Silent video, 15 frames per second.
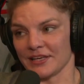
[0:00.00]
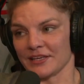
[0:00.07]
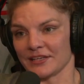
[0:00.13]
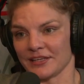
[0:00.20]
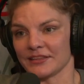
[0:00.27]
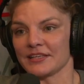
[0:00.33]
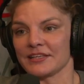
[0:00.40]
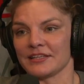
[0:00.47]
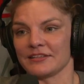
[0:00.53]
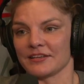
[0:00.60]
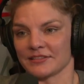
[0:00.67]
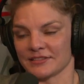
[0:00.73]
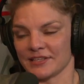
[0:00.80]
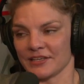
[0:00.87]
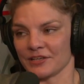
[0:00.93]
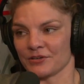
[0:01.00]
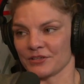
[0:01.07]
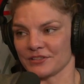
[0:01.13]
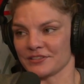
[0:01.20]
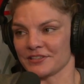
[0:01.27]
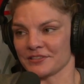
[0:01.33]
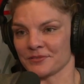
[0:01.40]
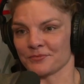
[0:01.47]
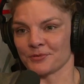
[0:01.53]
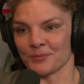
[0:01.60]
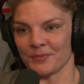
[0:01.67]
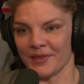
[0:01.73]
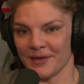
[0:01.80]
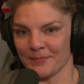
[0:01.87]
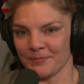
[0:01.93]
And I think he does take criticism
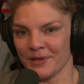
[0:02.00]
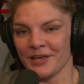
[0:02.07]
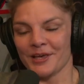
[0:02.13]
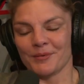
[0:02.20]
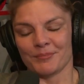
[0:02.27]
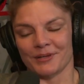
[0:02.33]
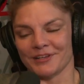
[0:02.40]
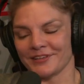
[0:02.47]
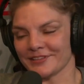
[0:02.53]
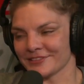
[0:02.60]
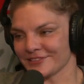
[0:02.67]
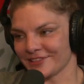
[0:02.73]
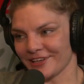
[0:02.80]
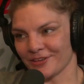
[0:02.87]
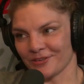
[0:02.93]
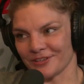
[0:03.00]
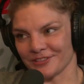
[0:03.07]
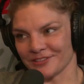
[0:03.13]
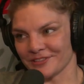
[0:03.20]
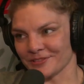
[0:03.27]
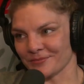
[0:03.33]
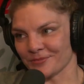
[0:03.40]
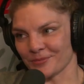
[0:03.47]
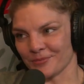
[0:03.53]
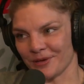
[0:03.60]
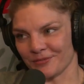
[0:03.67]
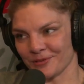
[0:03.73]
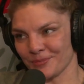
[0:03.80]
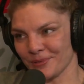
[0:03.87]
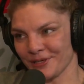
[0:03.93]
from them, but he doesn't take criticism from
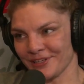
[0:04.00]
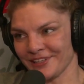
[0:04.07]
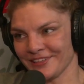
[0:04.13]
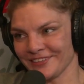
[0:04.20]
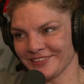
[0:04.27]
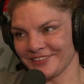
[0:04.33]
everybody,